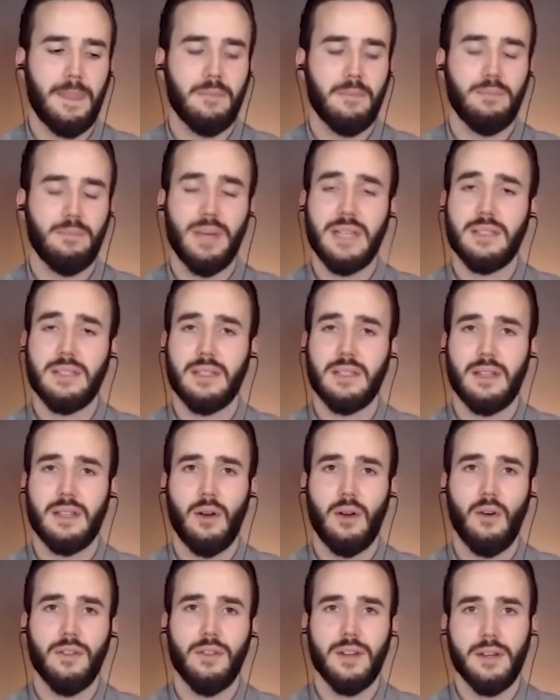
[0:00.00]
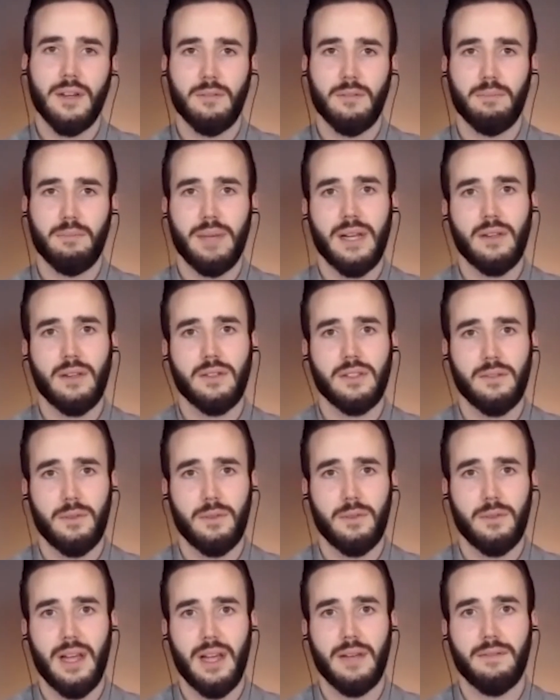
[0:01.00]
basically all the different pillars of
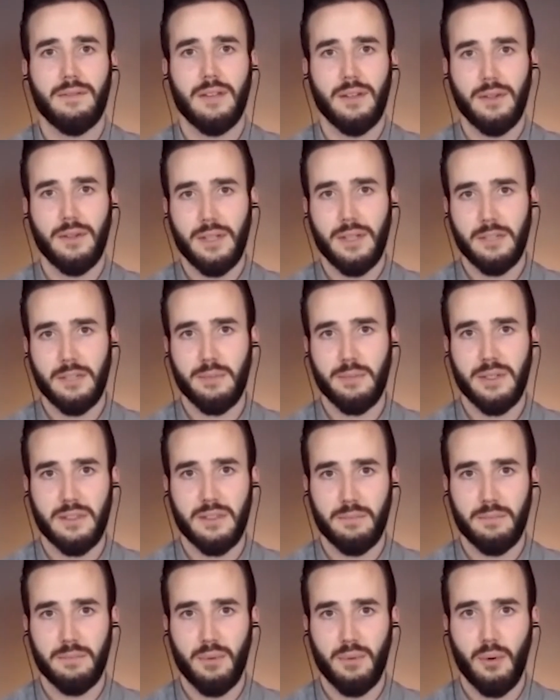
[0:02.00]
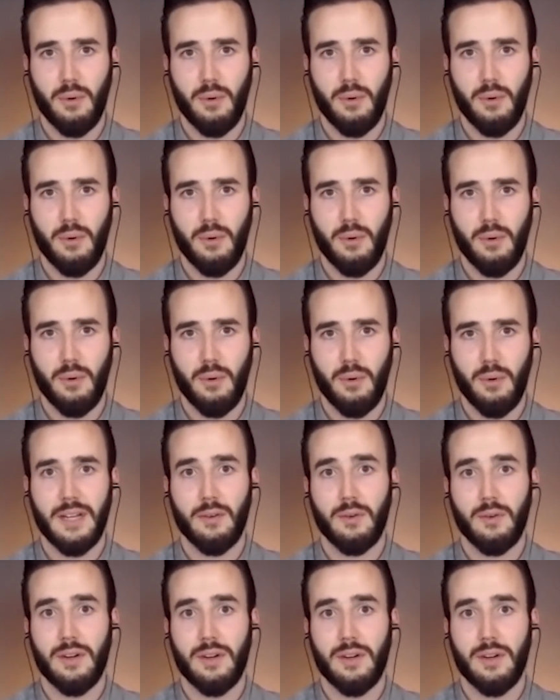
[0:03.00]
your life that you need to be
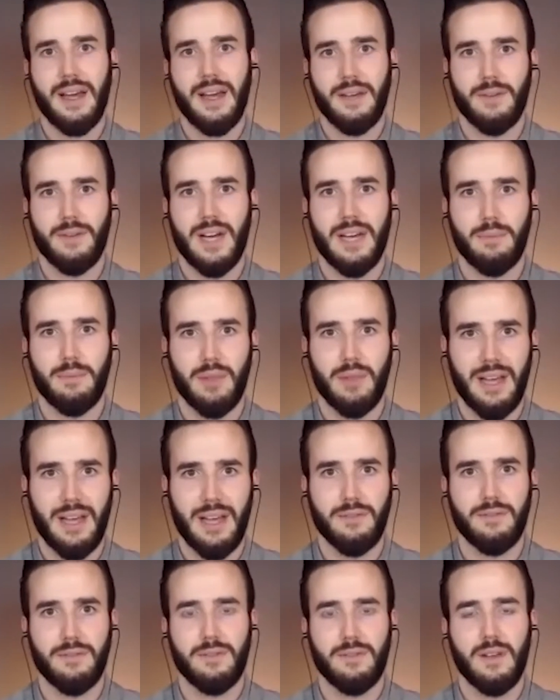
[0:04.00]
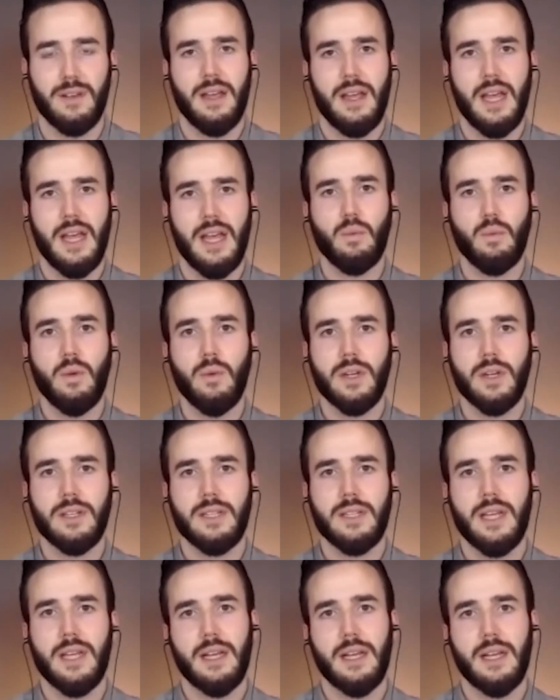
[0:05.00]
supporting in order to live a high vibe life. And we
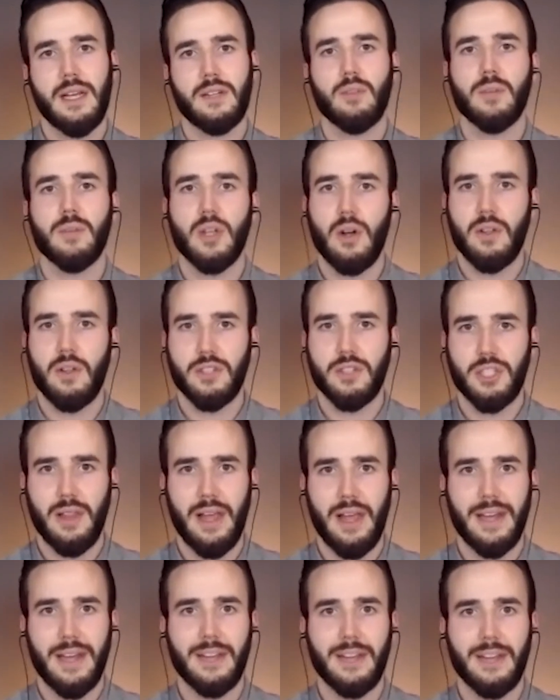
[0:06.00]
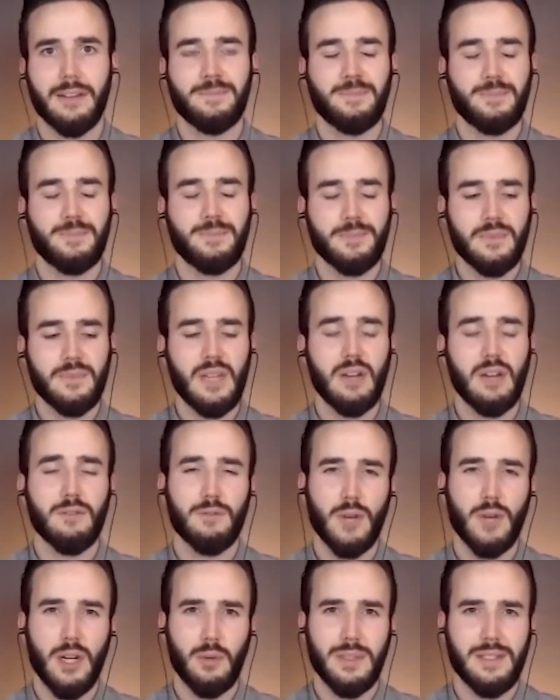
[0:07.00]
want to take terminology like
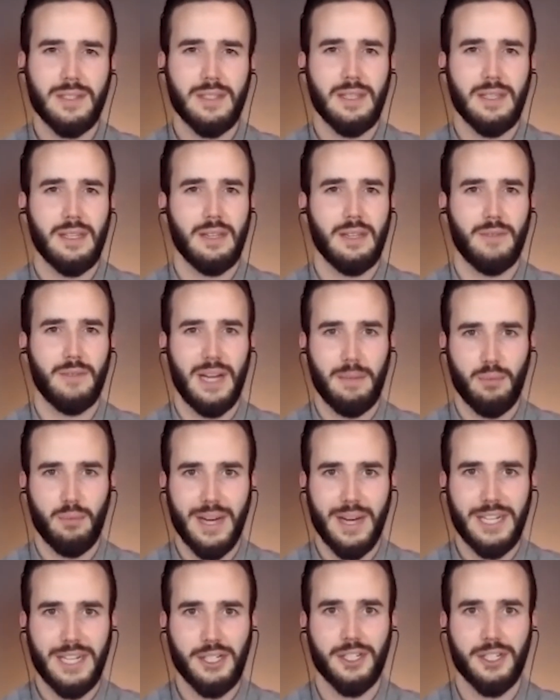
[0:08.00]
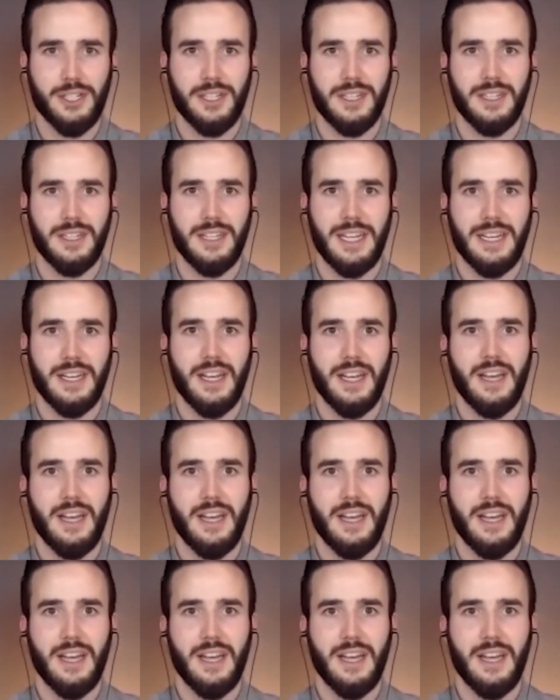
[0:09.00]
frequency and vibration and